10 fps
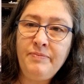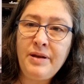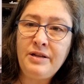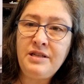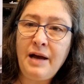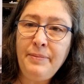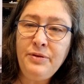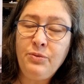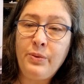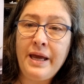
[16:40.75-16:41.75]
But on top of
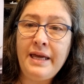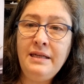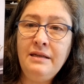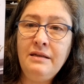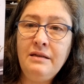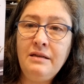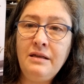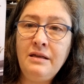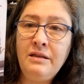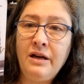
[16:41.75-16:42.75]
the red,
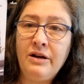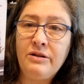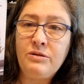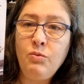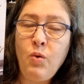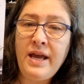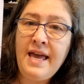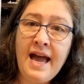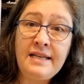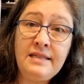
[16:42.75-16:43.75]
there's white
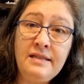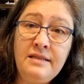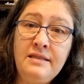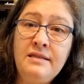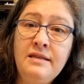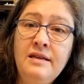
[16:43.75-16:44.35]
accents.